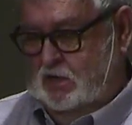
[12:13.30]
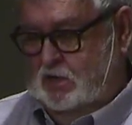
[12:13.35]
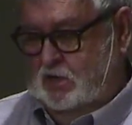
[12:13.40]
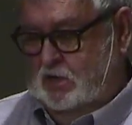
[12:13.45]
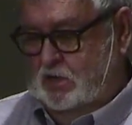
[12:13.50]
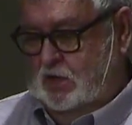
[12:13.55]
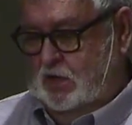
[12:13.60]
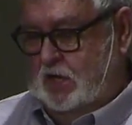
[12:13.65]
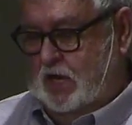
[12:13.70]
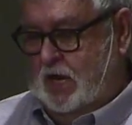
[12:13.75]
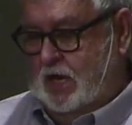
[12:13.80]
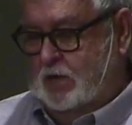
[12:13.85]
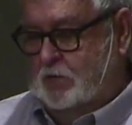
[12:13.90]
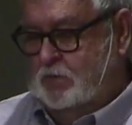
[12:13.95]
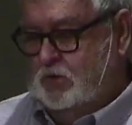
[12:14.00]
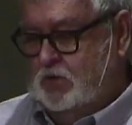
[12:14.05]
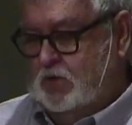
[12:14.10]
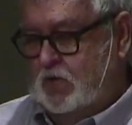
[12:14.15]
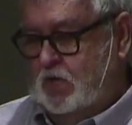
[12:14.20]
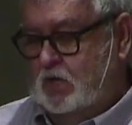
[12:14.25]
And Adam
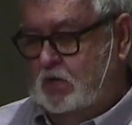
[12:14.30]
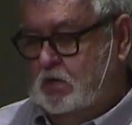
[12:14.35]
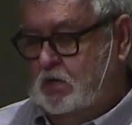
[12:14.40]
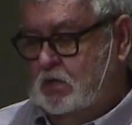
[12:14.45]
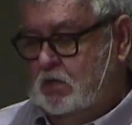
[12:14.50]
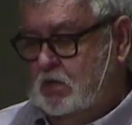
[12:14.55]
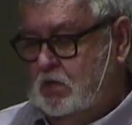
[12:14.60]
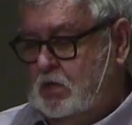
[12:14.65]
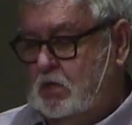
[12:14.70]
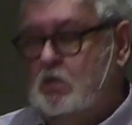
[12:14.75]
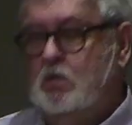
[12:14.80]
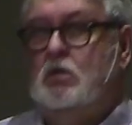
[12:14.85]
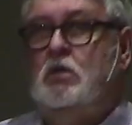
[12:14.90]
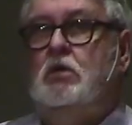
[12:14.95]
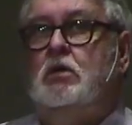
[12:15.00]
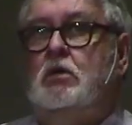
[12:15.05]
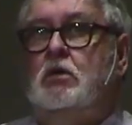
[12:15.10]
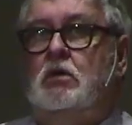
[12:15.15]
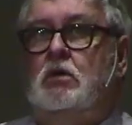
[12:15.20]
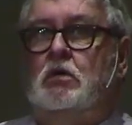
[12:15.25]
said,
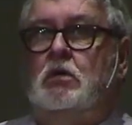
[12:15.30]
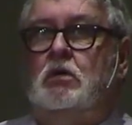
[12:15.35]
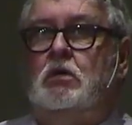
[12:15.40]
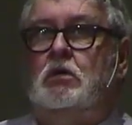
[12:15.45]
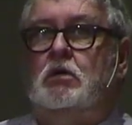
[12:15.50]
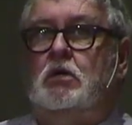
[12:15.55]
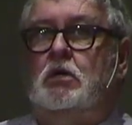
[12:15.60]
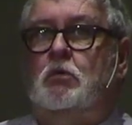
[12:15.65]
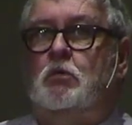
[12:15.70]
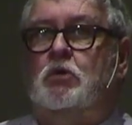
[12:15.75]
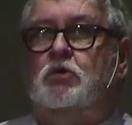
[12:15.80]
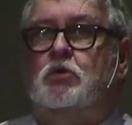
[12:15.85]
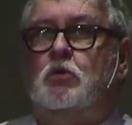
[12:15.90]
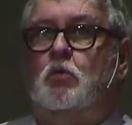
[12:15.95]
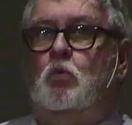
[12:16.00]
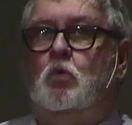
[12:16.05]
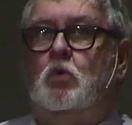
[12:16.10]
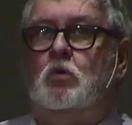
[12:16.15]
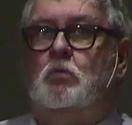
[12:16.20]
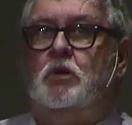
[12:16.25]
It was the
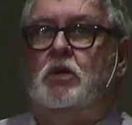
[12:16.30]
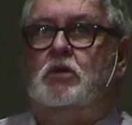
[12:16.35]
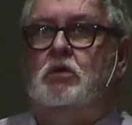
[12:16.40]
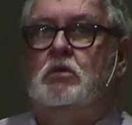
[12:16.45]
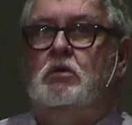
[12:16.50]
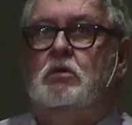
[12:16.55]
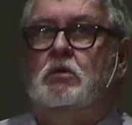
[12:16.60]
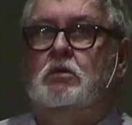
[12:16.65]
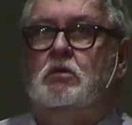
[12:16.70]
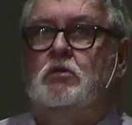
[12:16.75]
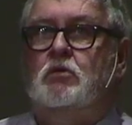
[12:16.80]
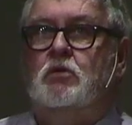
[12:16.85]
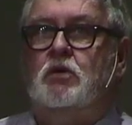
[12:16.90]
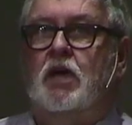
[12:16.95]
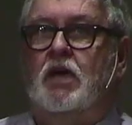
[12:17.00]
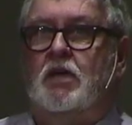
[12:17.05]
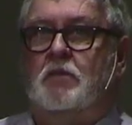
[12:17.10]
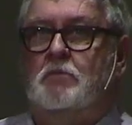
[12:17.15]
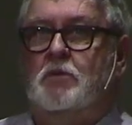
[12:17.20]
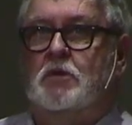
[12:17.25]
woman you
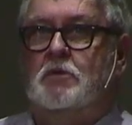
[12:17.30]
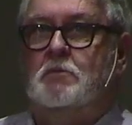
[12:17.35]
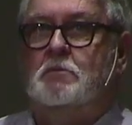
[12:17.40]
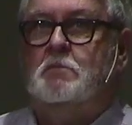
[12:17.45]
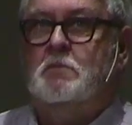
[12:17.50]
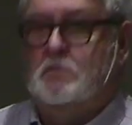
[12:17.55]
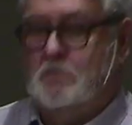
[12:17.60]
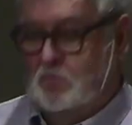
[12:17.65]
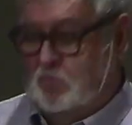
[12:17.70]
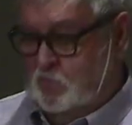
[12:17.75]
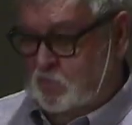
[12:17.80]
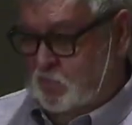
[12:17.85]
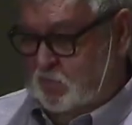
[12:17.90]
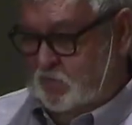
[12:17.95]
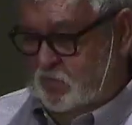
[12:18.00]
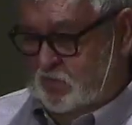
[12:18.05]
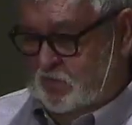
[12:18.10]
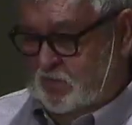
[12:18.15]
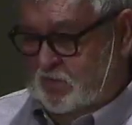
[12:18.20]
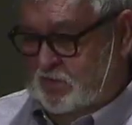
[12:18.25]
gave me
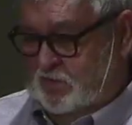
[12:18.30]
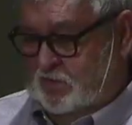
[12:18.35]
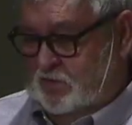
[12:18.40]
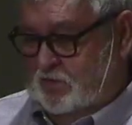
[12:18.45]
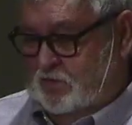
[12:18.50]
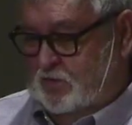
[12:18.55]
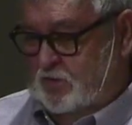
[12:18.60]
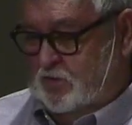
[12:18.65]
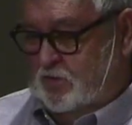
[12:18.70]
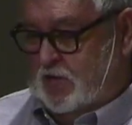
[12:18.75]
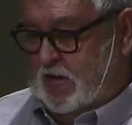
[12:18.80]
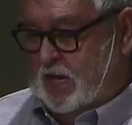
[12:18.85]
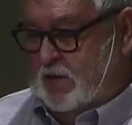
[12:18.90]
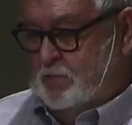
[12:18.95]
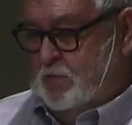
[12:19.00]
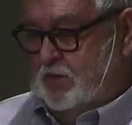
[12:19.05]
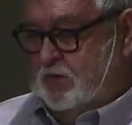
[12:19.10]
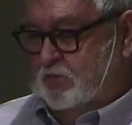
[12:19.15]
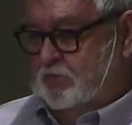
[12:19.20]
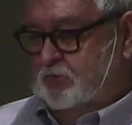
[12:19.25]
who gave
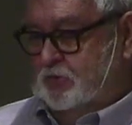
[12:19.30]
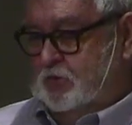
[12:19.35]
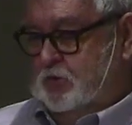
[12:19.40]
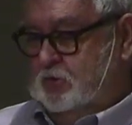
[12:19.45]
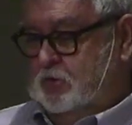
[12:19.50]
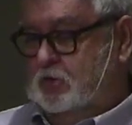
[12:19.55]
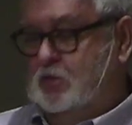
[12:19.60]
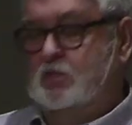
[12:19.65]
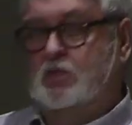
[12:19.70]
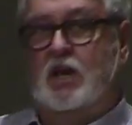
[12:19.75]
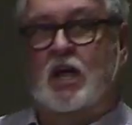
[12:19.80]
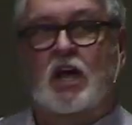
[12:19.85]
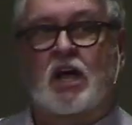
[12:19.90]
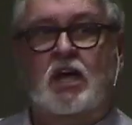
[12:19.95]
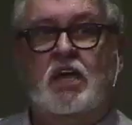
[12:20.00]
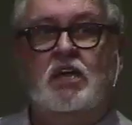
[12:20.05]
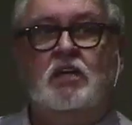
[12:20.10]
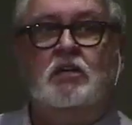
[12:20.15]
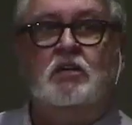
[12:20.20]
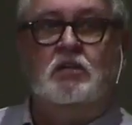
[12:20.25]
me the fruit, and I
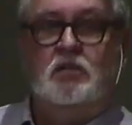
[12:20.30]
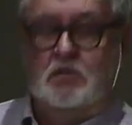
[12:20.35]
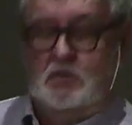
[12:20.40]
ate it.